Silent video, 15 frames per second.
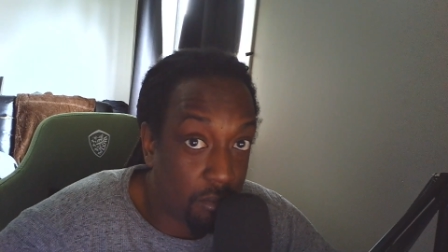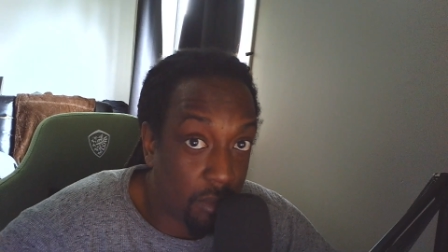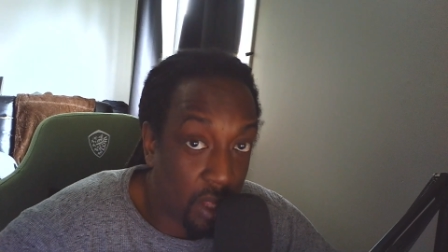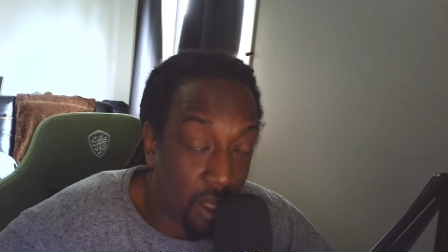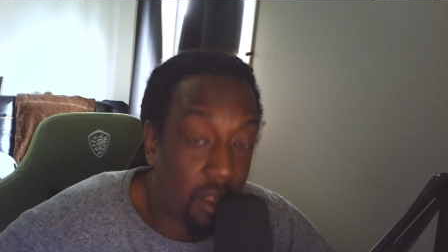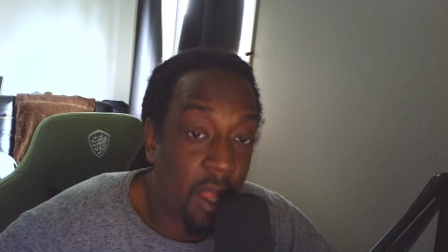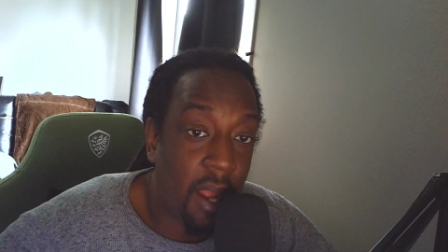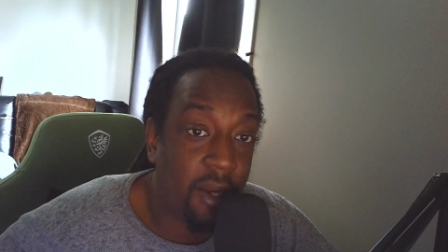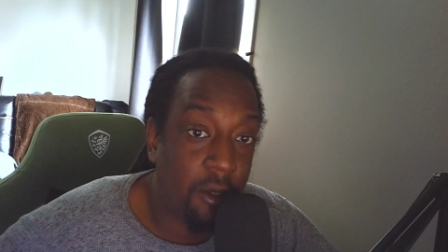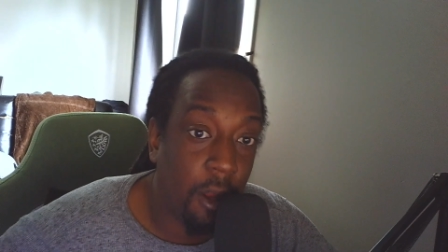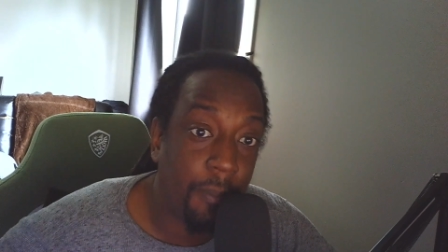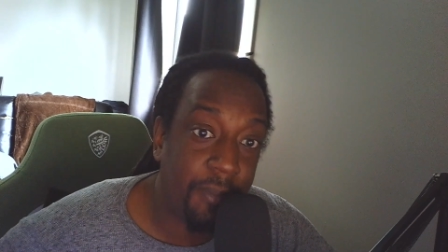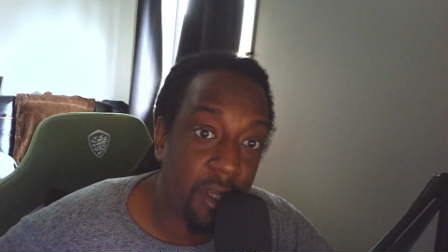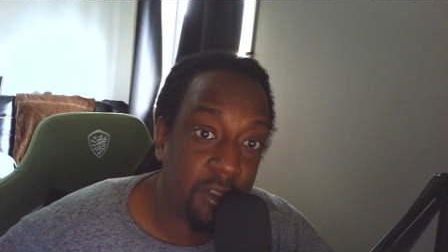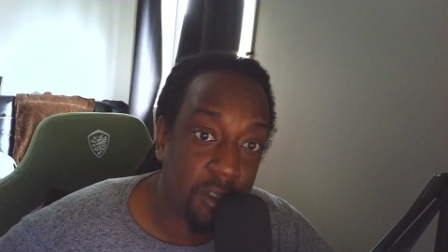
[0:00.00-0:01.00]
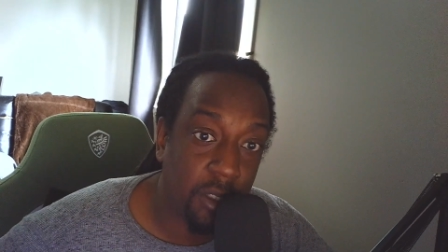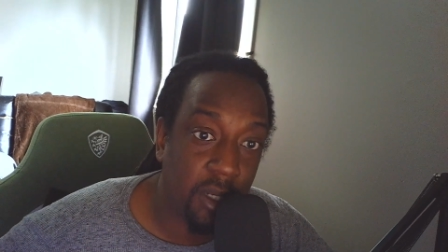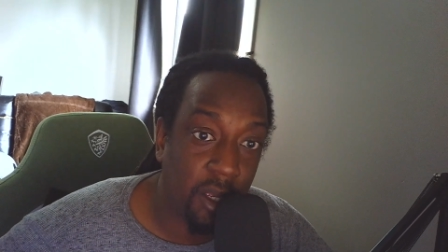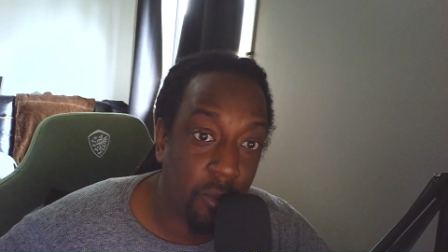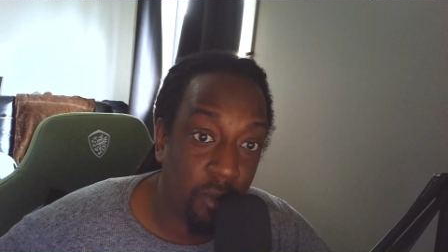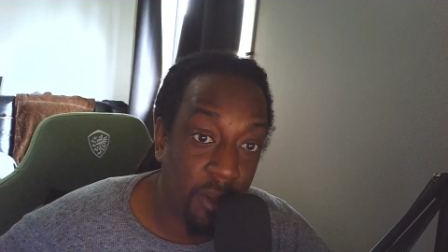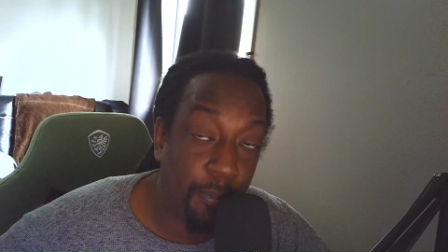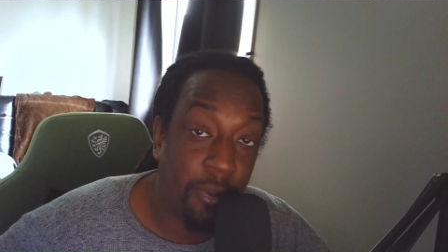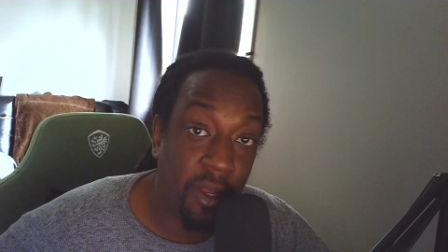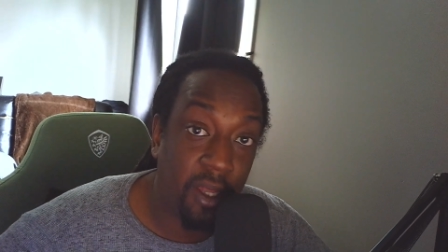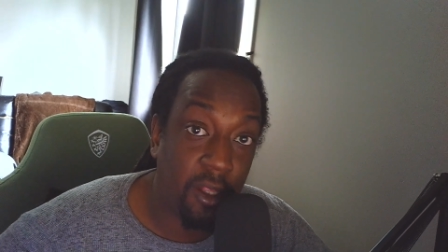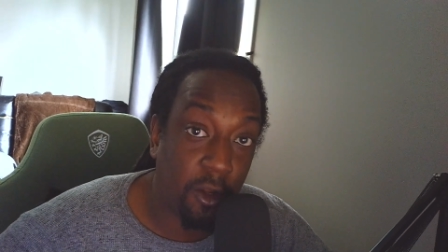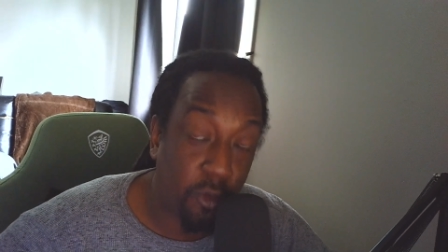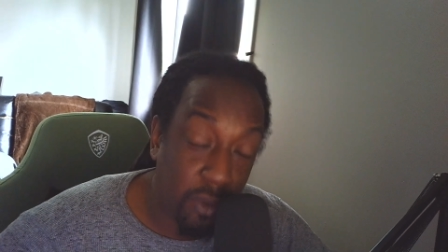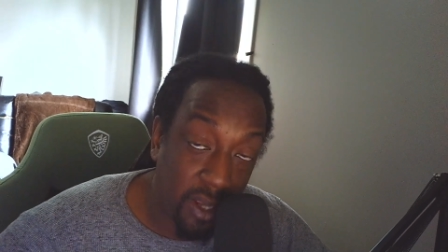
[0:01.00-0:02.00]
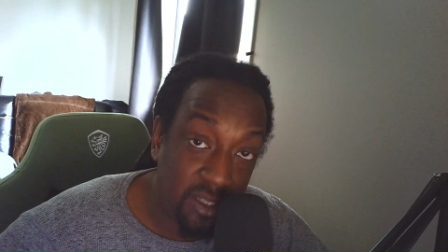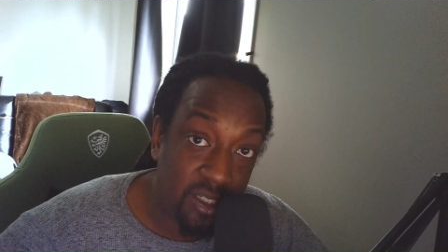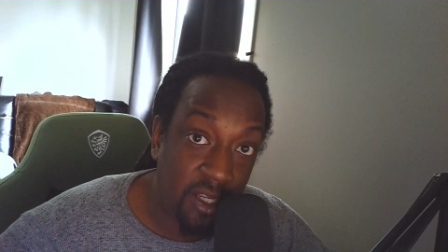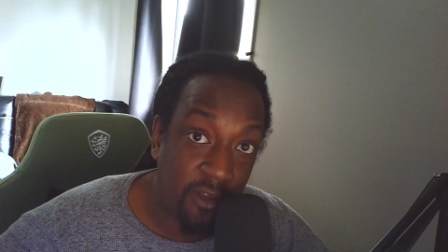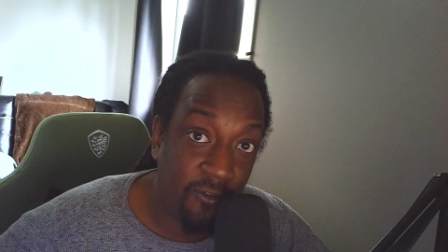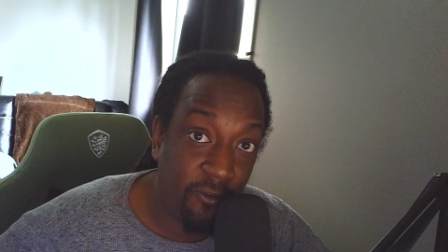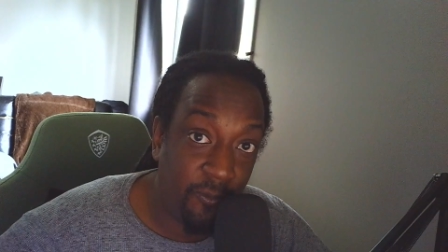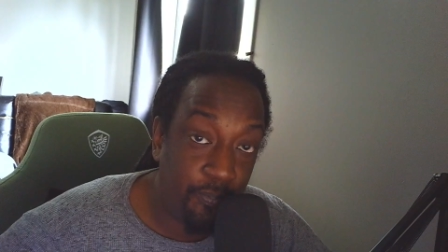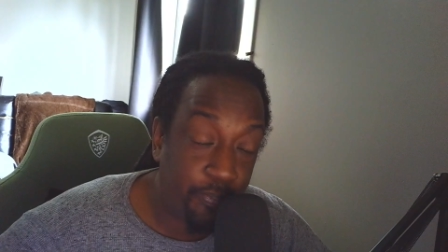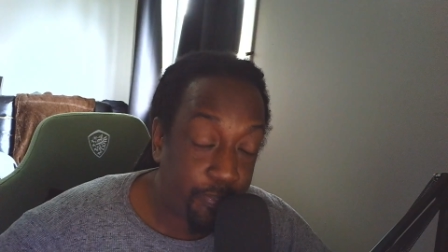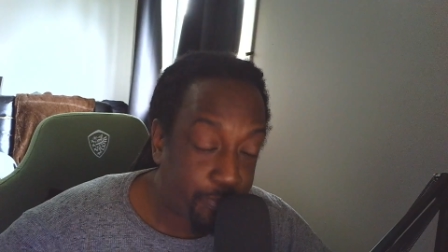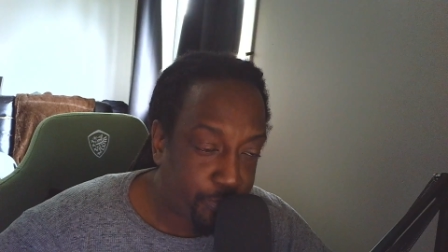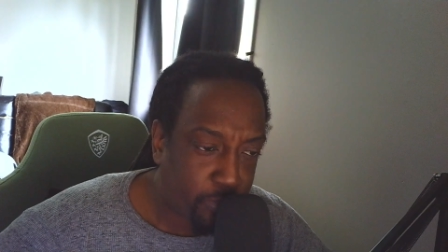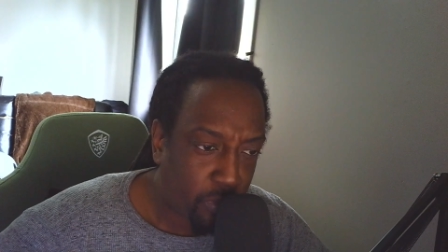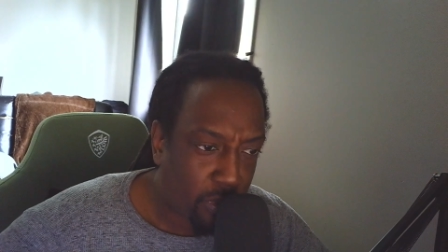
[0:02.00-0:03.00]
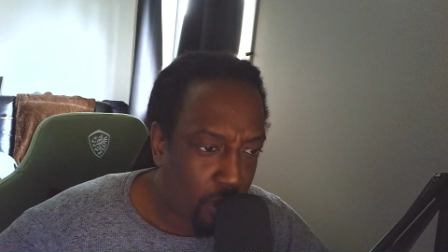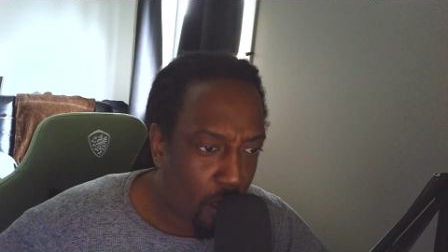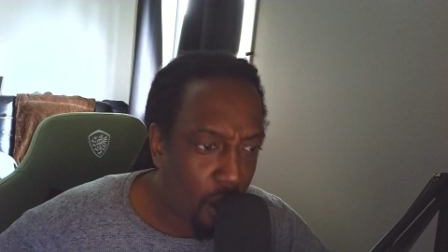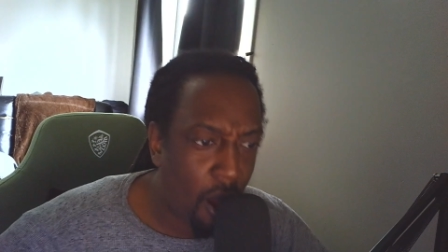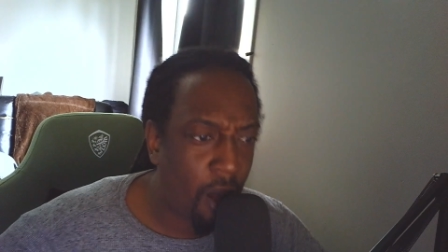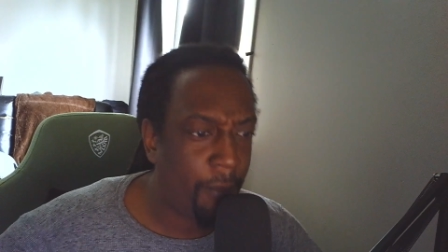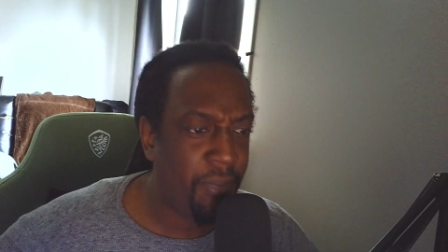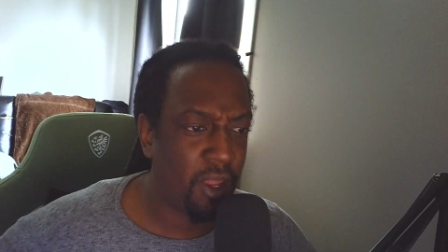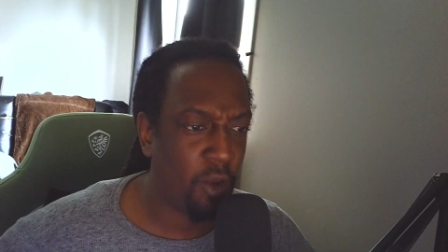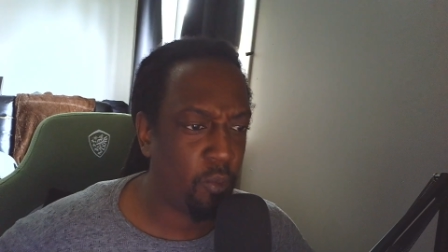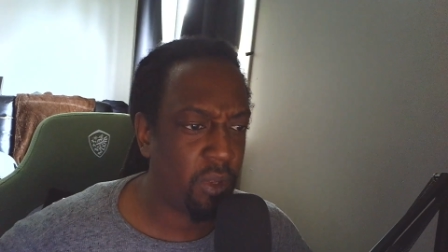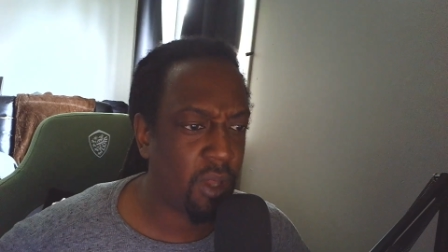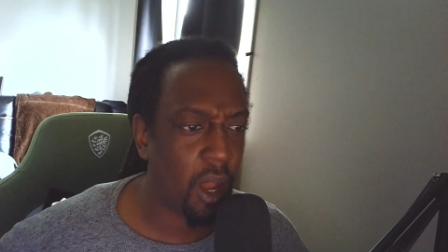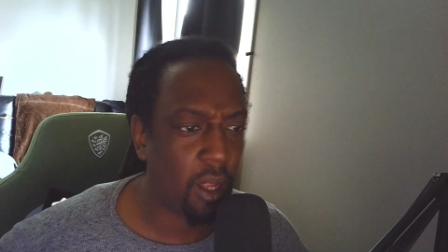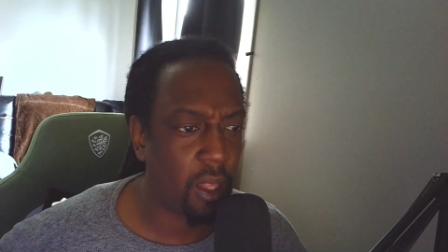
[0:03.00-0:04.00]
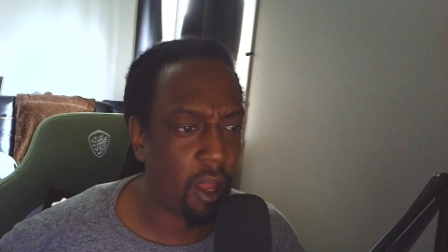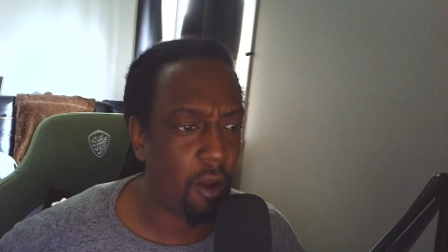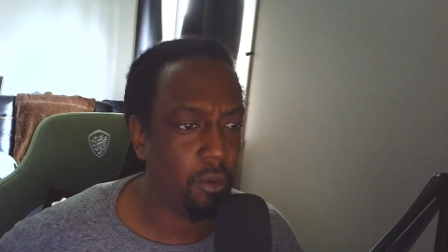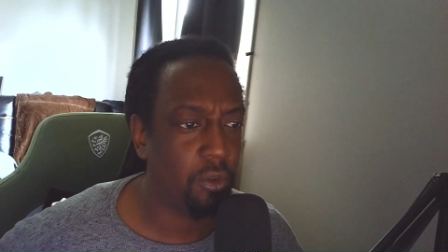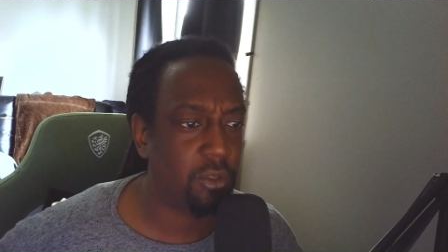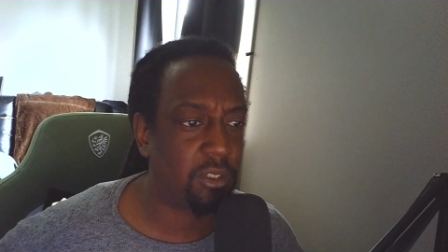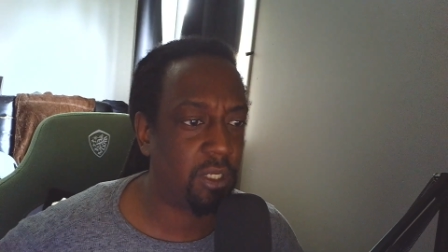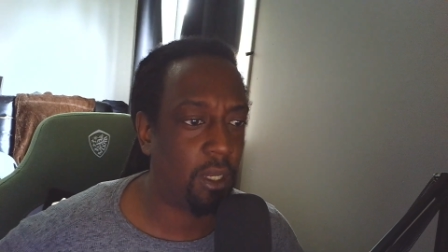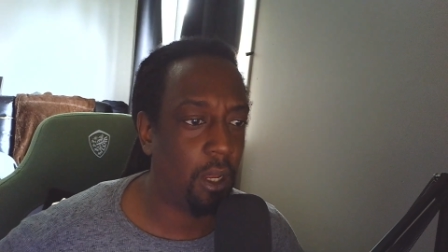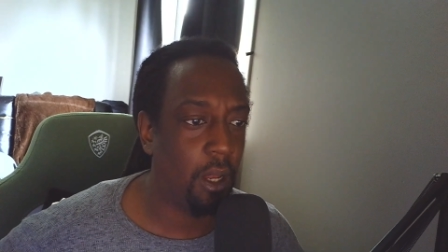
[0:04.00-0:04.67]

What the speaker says: it lined up yesterday. We played aggressive, albeit we got out.